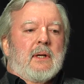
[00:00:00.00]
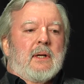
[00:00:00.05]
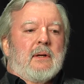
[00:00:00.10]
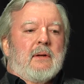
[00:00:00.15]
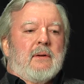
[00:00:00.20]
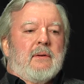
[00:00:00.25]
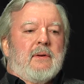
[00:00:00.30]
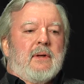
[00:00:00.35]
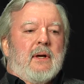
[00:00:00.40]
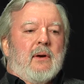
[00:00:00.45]

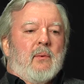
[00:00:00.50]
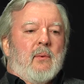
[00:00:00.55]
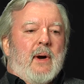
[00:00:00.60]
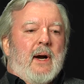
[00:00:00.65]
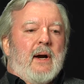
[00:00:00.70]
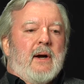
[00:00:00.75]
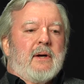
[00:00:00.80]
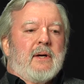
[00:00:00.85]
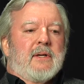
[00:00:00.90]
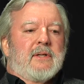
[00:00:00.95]
the
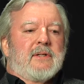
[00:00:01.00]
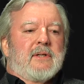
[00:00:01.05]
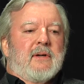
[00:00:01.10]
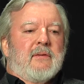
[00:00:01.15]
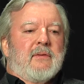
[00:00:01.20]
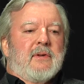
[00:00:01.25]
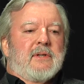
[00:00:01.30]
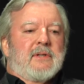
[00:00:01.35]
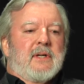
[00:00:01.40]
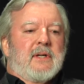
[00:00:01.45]
awareness of
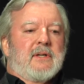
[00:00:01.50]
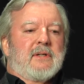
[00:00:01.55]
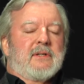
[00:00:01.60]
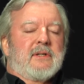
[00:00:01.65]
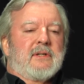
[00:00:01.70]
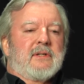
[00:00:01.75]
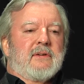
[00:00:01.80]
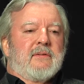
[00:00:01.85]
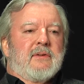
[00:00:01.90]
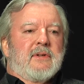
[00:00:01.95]
the
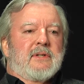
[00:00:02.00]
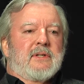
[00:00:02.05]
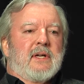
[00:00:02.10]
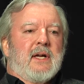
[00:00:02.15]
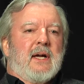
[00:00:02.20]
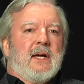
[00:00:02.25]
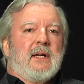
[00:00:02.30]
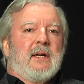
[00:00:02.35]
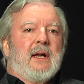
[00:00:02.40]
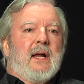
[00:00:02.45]
citizens of the
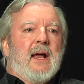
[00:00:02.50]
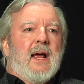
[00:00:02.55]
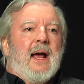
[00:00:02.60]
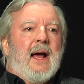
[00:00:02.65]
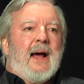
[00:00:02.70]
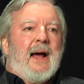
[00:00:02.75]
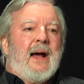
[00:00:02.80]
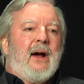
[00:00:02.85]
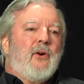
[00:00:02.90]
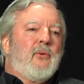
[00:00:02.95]
state
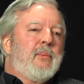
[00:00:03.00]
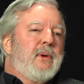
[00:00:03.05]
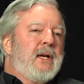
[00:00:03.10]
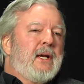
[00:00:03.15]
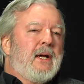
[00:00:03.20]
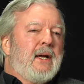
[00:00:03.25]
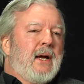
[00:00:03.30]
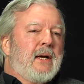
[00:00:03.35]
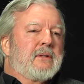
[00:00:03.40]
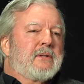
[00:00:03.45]
how
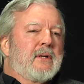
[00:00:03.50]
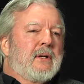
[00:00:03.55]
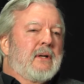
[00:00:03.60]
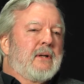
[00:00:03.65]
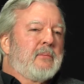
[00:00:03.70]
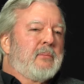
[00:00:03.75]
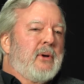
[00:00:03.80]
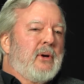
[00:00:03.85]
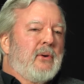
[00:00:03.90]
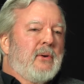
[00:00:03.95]
many
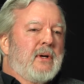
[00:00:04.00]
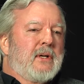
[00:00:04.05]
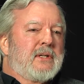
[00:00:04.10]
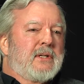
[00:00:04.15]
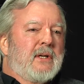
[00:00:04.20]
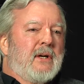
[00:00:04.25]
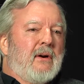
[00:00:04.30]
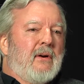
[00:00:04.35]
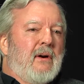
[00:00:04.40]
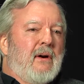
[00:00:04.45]
excellent poets
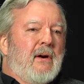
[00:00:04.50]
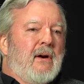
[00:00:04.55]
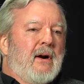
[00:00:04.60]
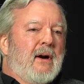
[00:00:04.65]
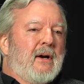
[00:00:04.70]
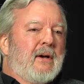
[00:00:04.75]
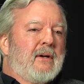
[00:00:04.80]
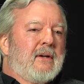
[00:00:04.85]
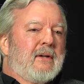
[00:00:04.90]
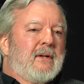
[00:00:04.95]
there
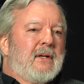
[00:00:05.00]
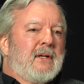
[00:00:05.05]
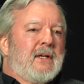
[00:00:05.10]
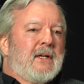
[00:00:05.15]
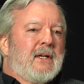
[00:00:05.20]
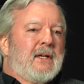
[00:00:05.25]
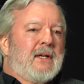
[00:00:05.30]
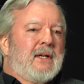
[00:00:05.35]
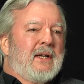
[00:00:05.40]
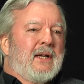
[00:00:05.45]
are
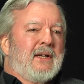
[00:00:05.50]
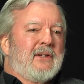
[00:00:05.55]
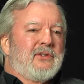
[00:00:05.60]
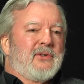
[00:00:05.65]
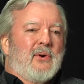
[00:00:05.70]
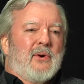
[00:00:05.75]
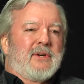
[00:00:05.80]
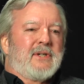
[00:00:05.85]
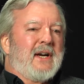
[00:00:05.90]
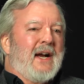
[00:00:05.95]
in
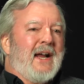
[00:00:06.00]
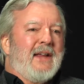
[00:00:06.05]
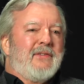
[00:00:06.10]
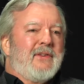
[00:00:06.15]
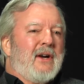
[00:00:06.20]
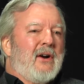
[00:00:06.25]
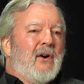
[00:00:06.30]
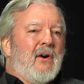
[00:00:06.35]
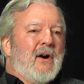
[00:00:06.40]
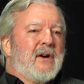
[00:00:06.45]
Georgia, and
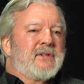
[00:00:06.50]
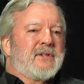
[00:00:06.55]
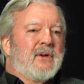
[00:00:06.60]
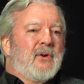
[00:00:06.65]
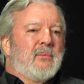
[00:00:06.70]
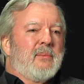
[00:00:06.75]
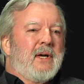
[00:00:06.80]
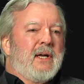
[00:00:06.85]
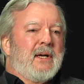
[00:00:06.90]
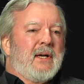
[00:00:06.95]
there are
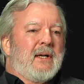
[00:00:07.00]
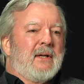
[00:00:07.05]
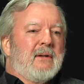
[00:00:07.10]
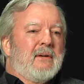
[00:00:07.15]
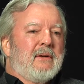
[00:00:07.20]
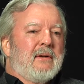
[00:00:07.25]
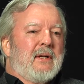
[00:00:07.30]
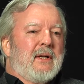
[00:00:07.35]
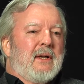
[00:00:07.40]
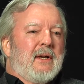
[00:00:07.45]
so many.
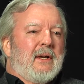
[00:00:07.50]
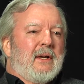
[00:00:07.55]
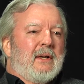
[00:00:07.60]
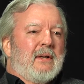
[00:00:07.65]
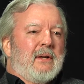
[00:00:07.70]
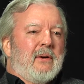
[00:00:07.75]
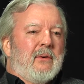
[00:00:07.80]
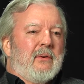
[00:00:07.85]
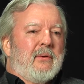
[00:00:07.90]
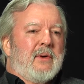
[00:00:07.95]

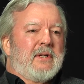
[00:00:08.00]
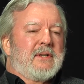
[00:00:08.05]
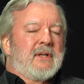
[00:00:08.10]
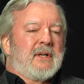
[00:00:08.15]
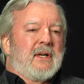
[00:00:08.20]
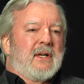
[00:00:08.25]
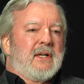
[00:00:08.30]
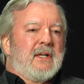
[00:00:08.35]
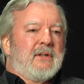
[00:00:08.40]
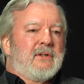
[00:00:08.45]
There were
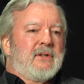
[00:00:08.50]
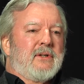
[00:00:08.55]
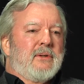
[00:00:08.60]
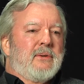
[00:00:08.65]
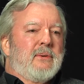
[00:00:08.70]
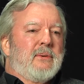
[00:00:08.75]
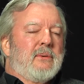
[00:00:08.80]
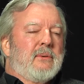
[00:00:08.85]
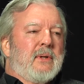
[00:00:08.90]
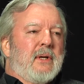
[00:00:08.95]
recently
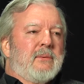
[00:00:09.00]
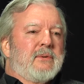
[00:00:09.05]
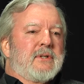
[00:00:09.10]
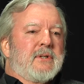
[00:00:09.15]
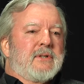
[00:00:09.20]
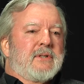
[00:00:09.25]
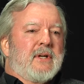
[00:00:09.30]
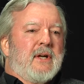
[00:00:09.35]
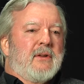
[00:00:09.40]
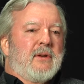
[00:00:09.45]
there was a
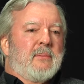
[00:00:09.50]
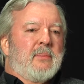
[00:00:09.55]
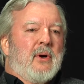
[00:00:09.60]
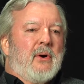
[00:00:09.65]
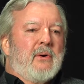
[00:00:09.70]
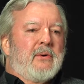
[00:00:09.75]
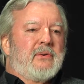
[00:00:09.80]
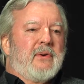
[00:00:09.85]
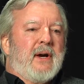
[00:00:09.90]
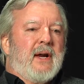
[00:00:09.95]
Southern
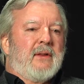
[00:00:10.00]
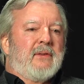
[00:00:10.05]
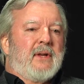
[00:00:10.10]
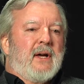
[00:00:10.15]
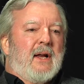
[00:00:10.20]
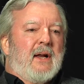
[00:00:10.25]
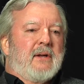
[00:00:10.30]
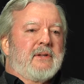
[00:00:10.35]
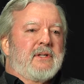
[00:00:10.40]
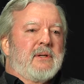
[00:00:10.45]
Poetry
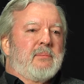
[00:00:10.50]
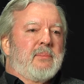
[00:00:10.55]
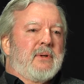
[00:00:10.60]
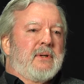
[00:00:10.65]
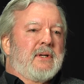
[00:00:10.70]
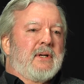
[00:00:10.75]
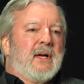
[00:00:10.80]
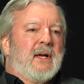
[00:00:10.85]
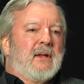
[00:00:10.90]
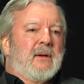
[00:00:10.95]
Anthology put
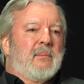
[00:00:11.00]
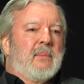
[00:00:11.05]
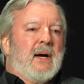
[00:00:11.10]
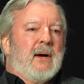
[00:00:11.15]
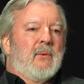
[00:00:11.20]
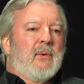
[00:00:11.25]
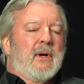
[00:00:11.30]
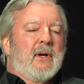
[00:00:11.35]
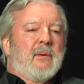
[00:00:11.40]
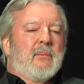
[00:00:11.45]
together by
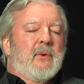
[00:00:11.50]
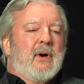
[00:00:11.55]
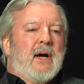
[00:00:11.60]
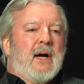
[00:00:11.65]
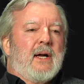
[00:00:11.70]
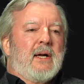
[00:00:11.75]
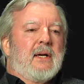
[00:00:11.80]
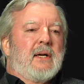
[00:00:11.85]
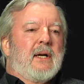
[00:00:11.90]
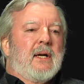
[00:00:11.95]
William
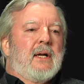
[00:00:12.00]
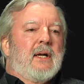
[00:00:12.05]
Wright,